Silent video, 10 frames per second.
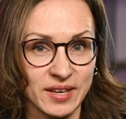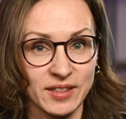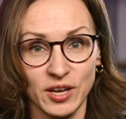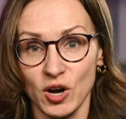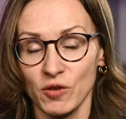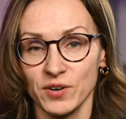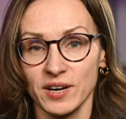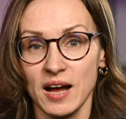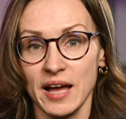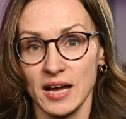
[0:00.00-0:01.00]
they offer
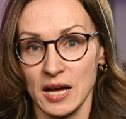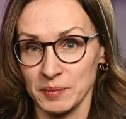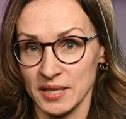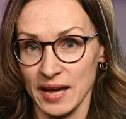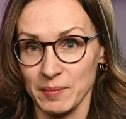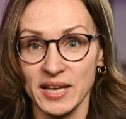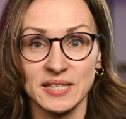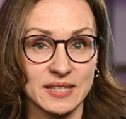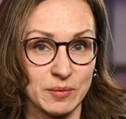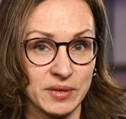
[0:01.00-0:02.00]
high uptime and
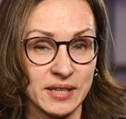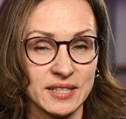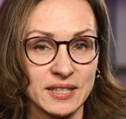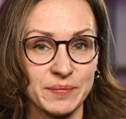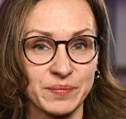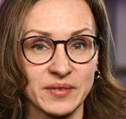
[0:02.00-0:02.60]
stability,